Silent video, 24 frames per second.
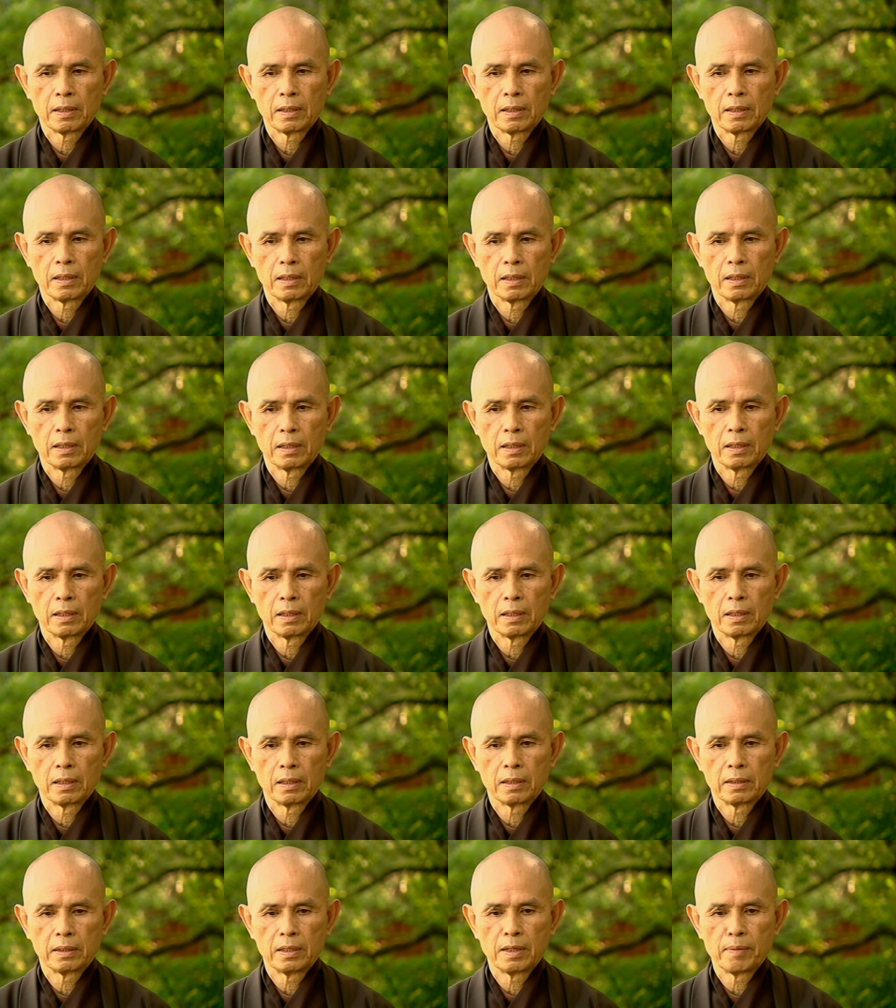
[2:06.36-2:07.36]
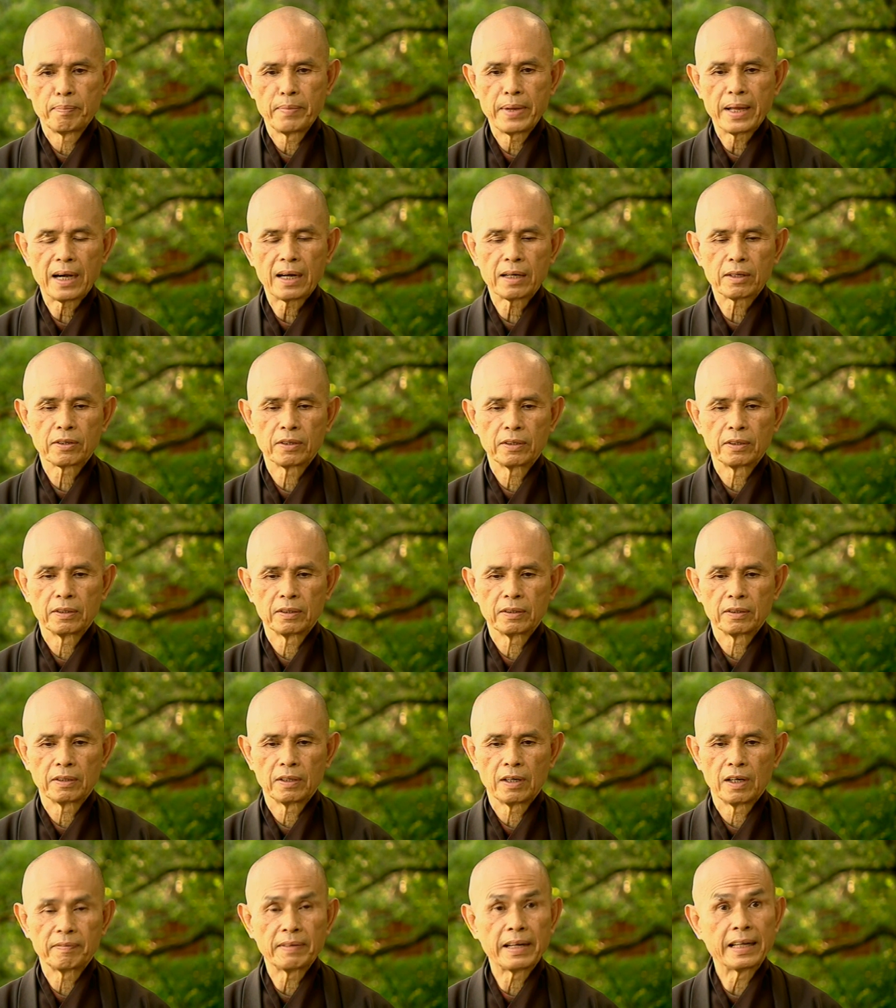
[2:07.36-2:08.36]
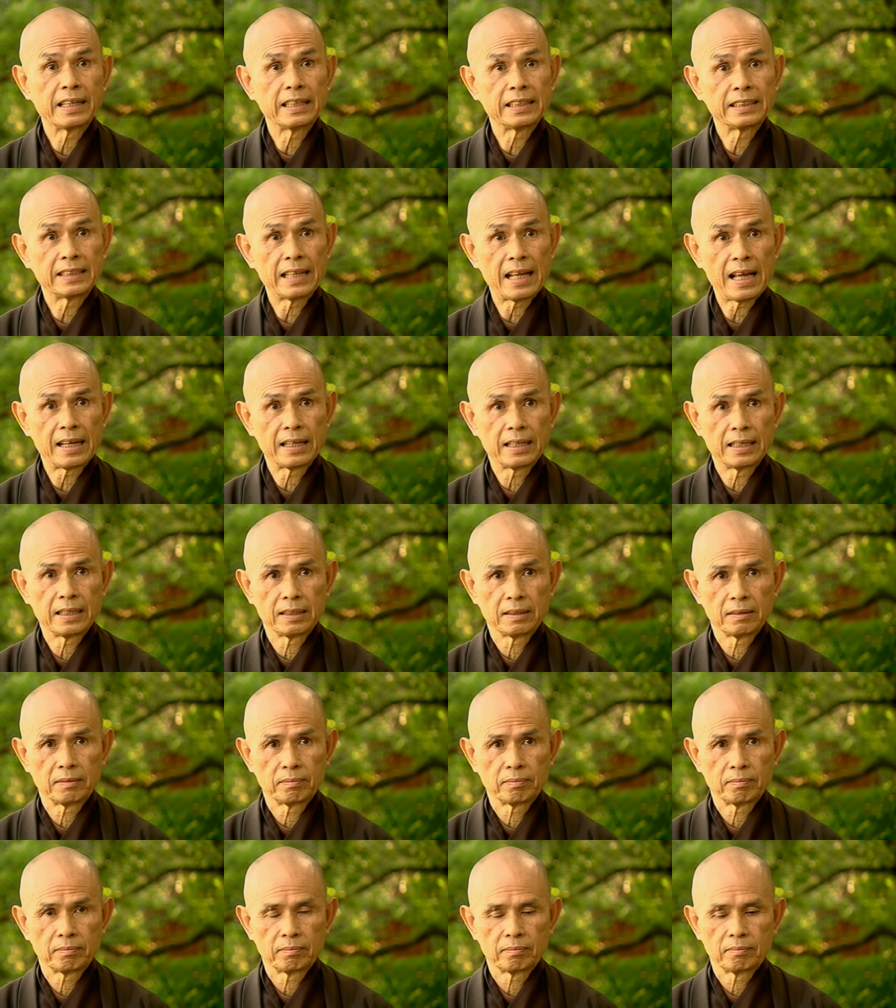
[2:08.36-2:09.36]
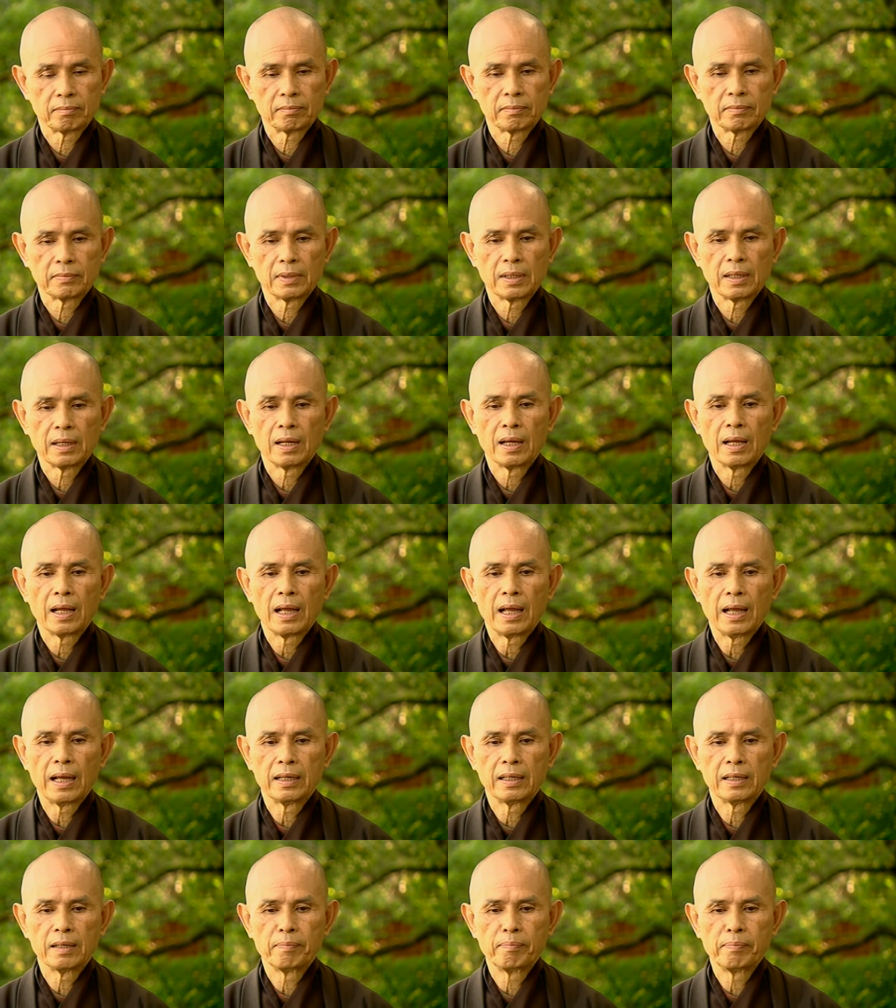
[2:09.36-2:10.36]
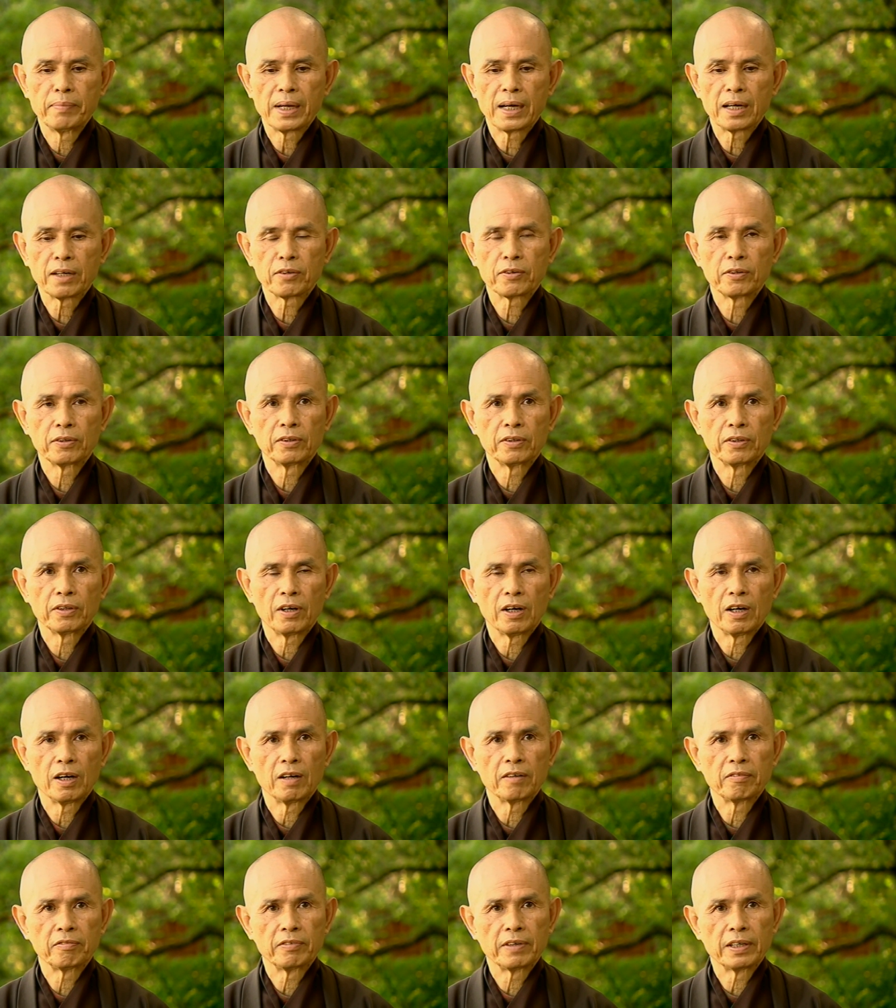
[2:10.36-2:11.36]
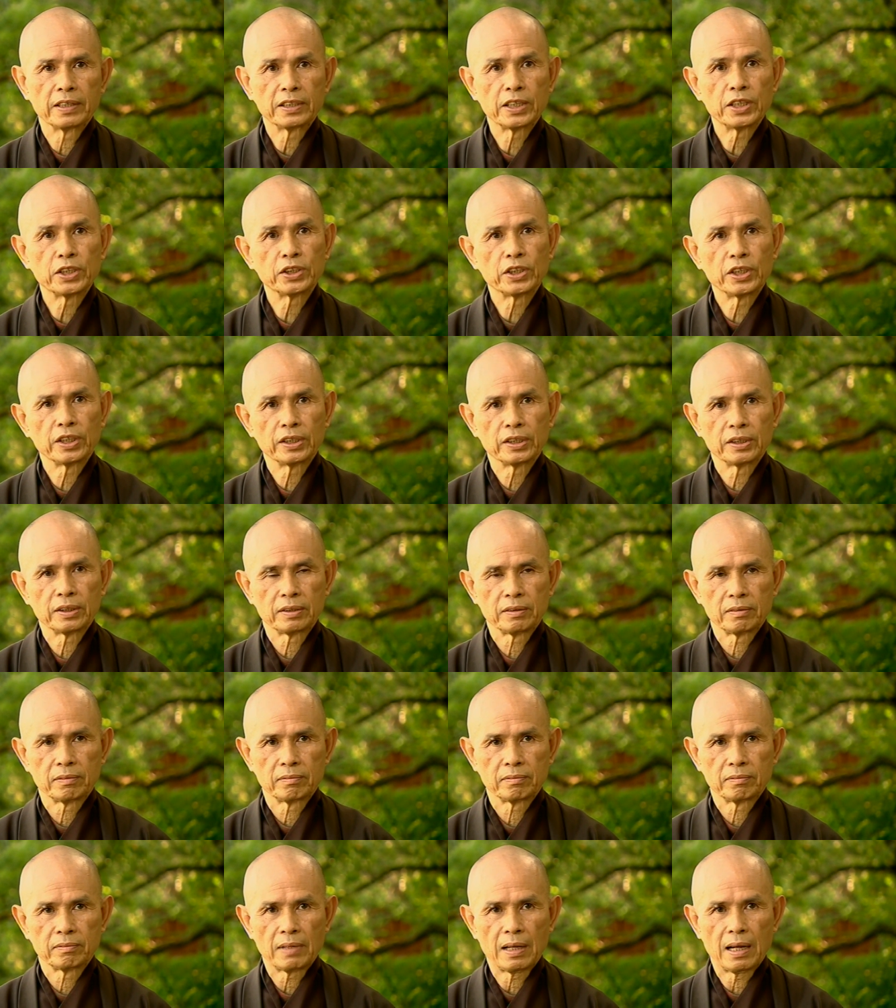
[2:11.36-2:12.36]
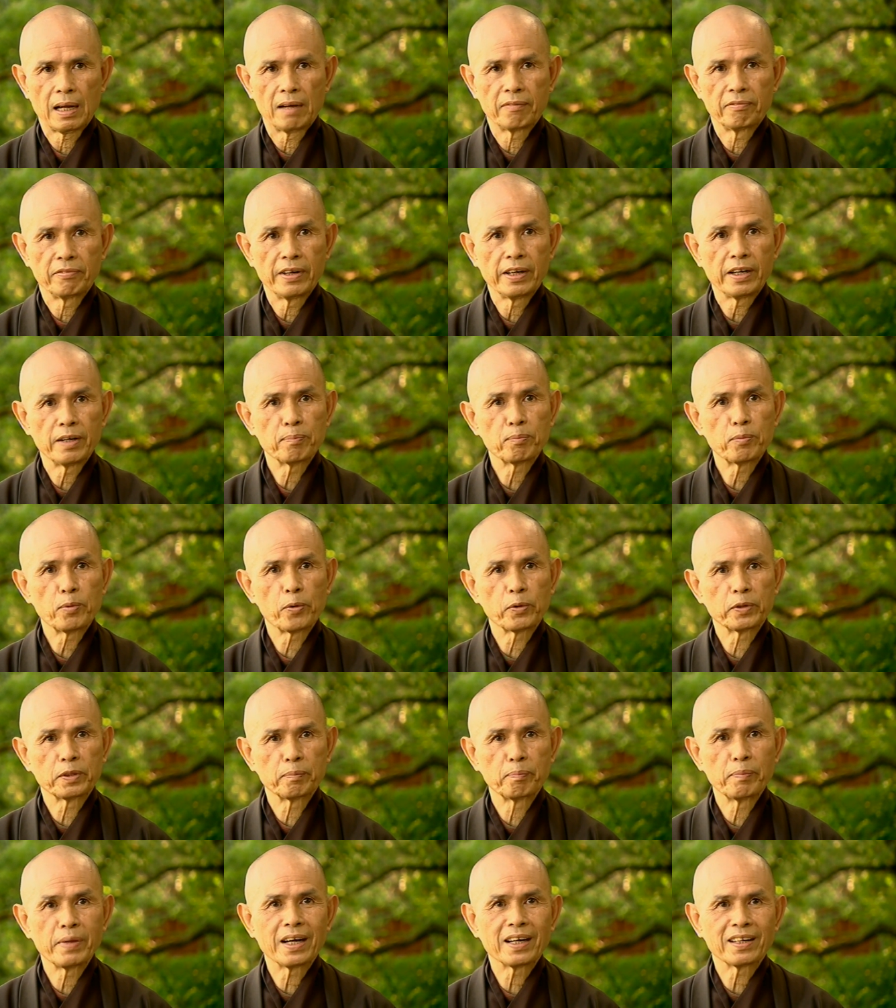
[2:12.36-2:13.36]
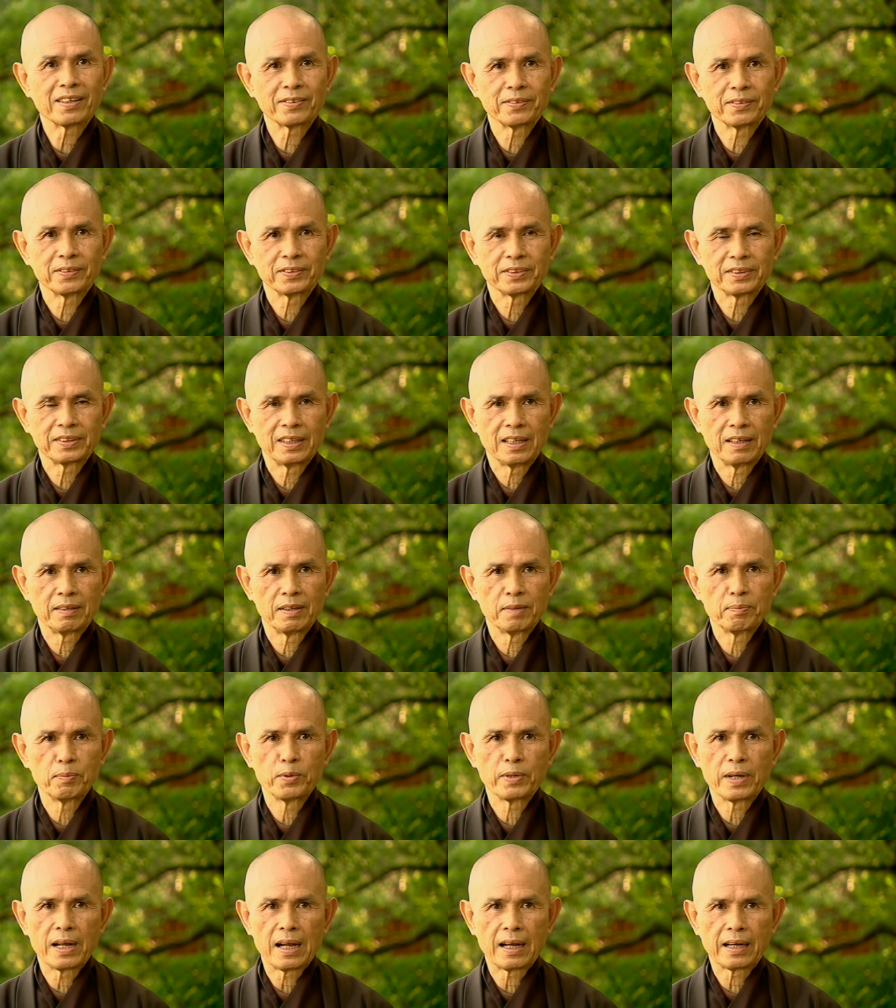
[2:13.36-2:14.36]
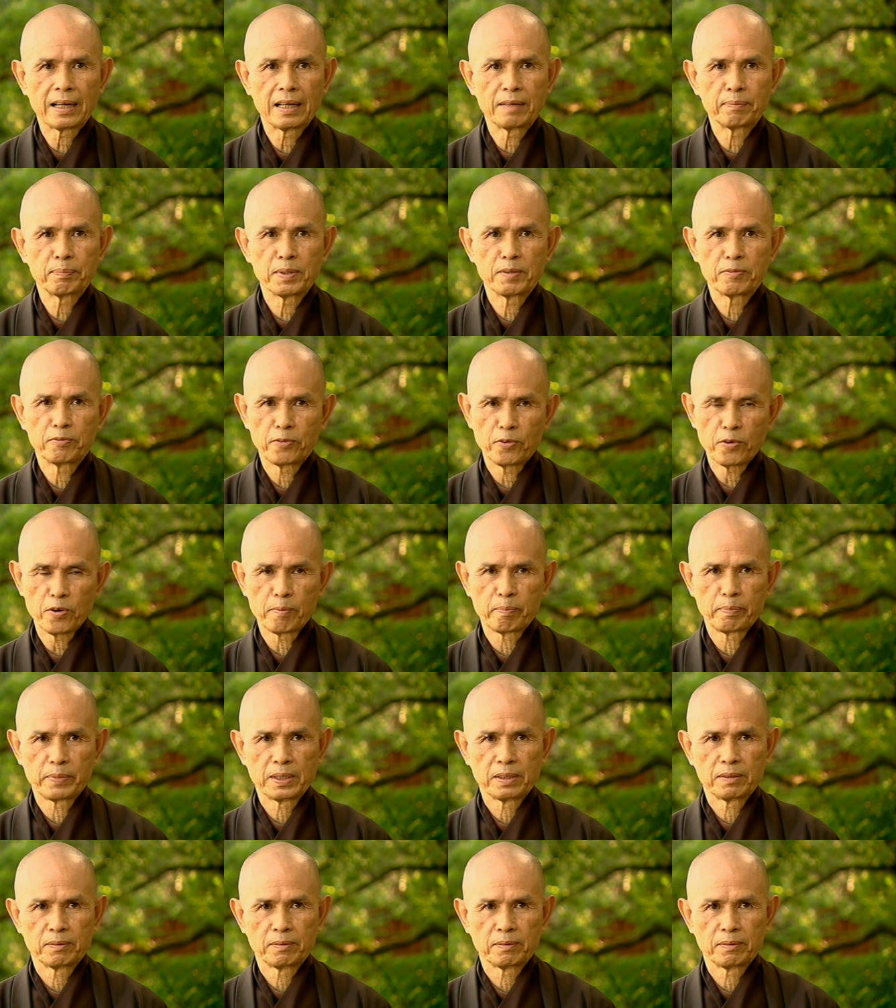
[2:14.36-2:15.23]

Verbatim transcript: uh, the miracle of understanding and the miracle of uh, teaching are very important miracles that the Buddha can perform.